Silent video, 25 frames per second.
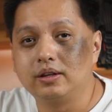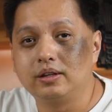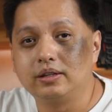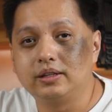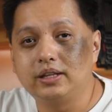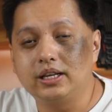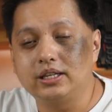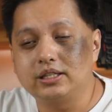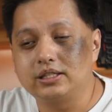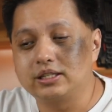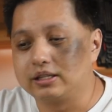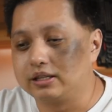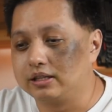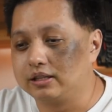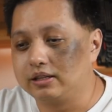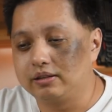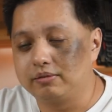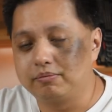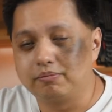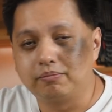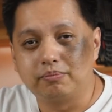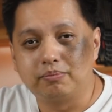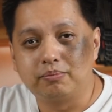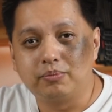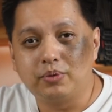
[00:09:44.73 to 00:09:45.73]
that's
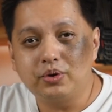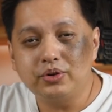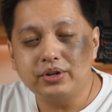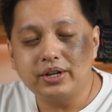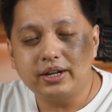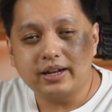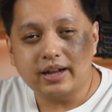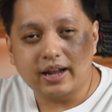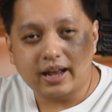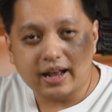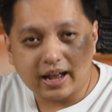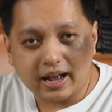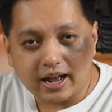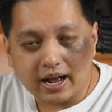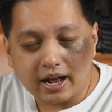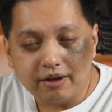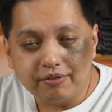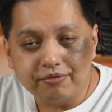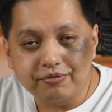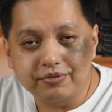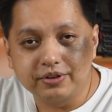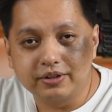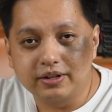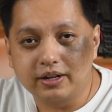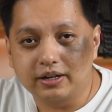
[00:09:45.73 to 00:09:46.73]
more than
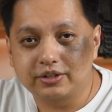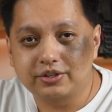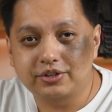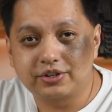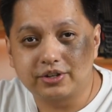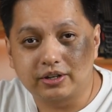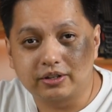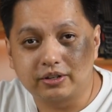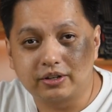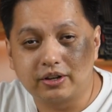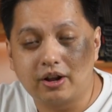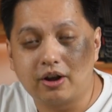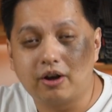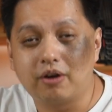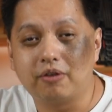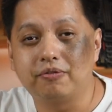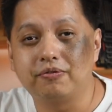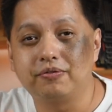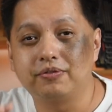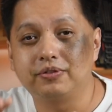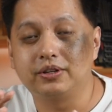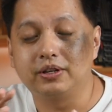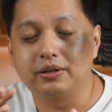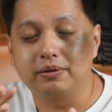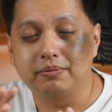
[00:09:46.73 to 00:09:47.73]
half reduction of
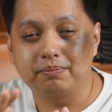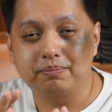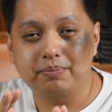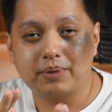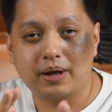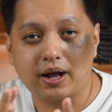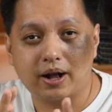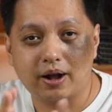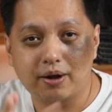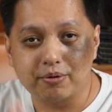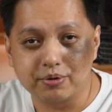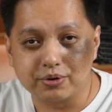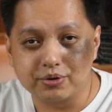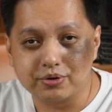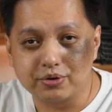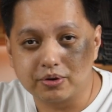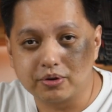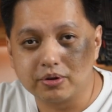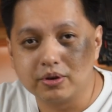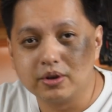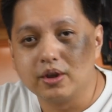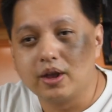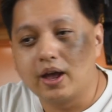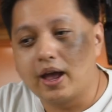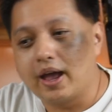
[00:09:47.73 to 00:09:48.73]
the power draw.
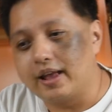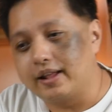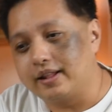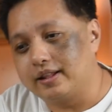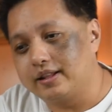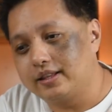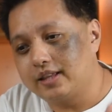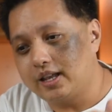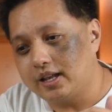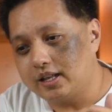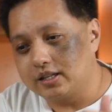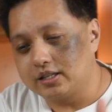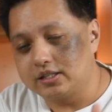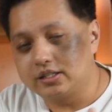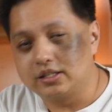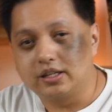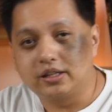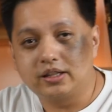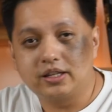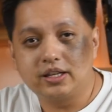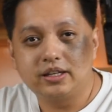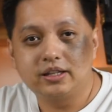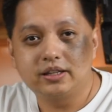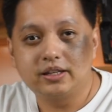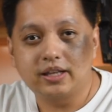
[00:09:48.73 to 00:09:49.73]
And that is the
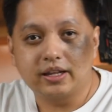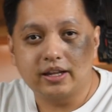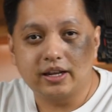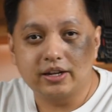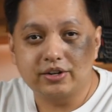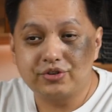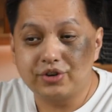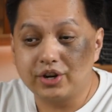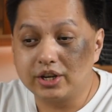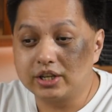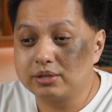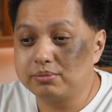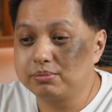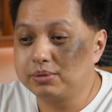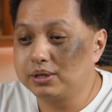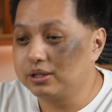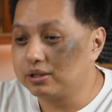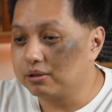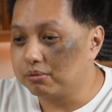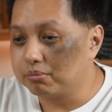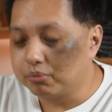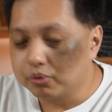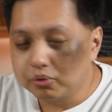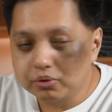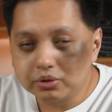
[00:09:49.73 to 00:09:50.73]
thing that attracts me the
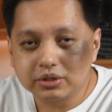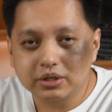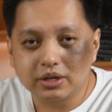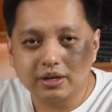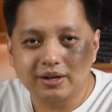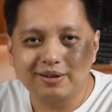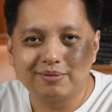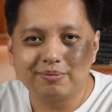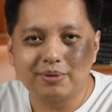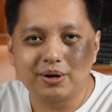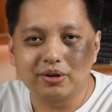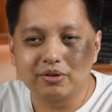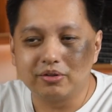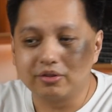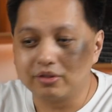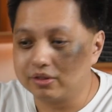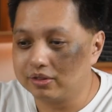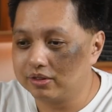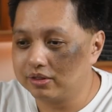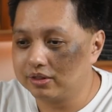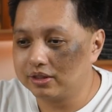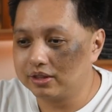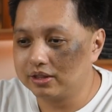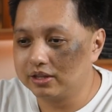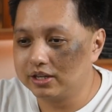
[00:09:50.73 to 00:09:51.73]
most about
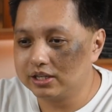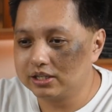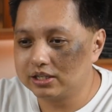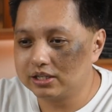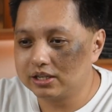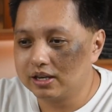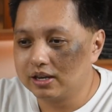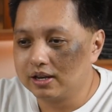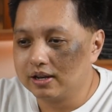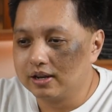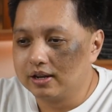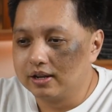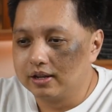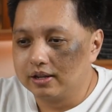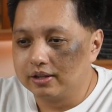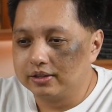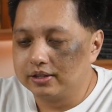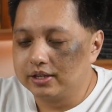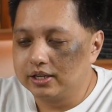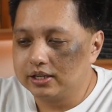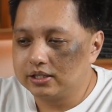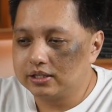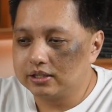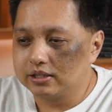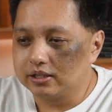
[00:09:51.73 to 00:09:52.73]
this,
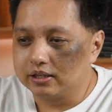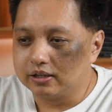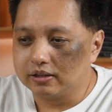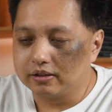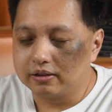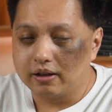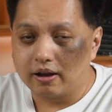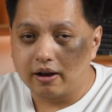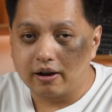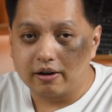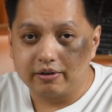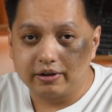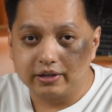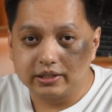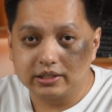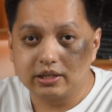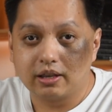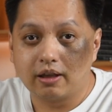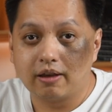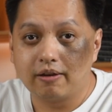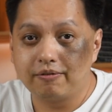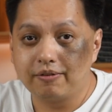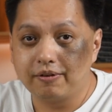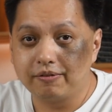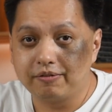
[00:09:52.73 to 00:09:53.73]
this uh, RX
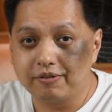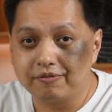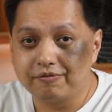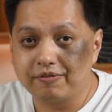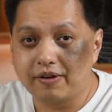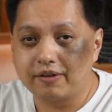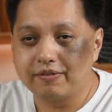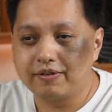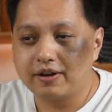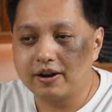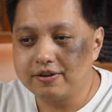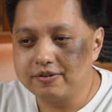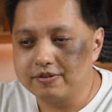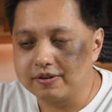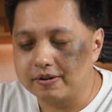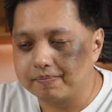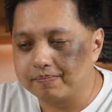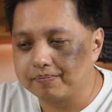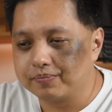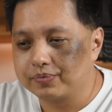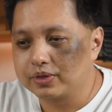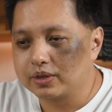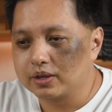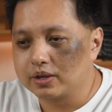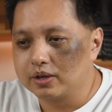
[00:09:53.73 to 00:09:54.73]
5500.
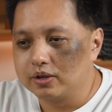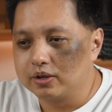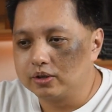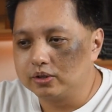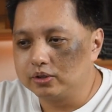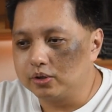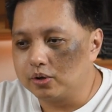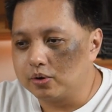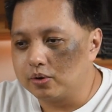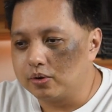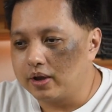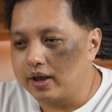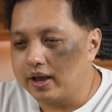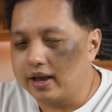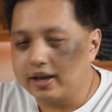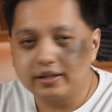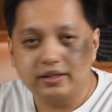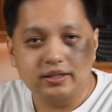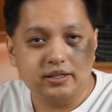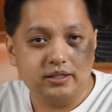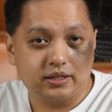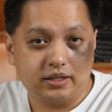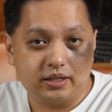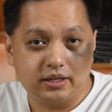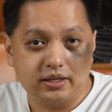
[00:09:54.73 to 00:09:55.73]
So, and
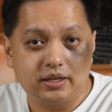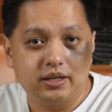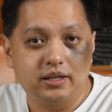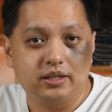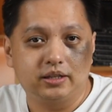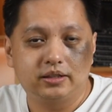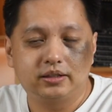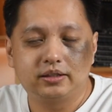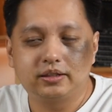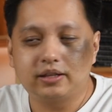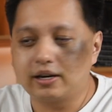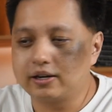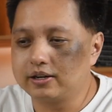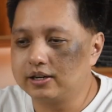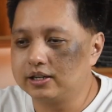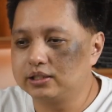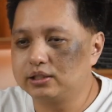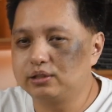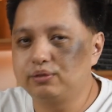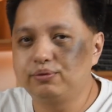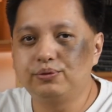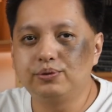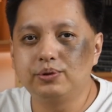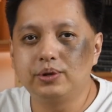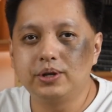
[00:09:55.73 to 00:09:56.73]
it, it targets
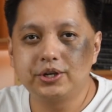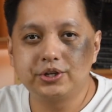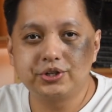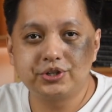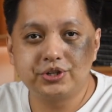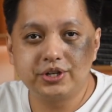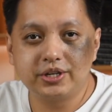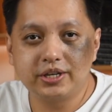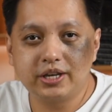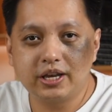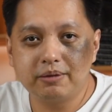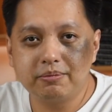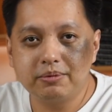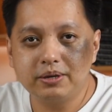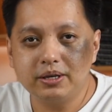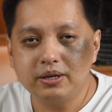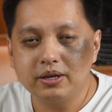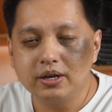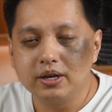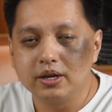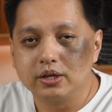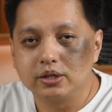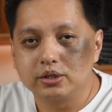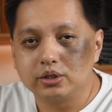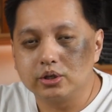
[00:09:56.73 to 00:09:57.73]
full HD gaming.
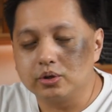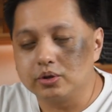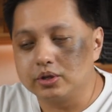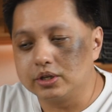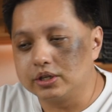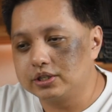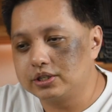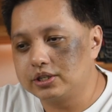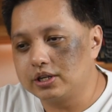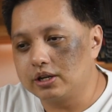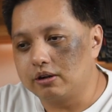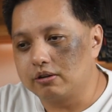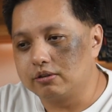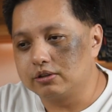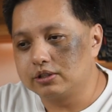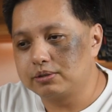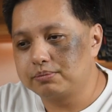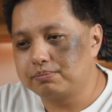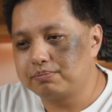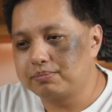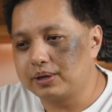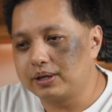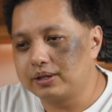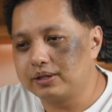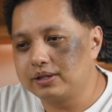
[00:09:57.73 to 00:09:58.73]
So instead of
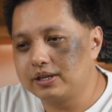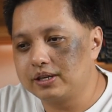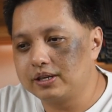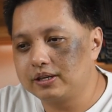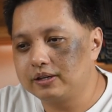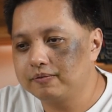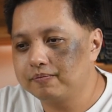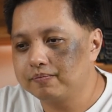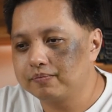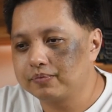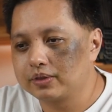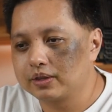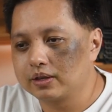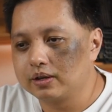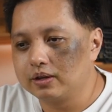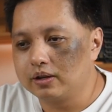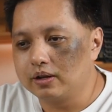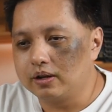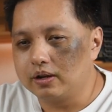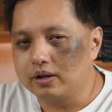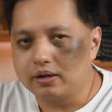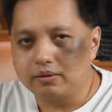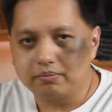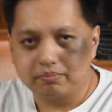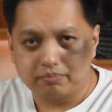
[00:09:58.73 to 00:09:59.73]
spending
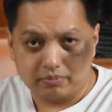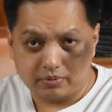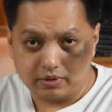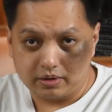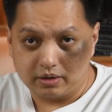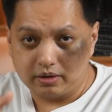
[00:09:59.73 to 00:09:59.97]
um,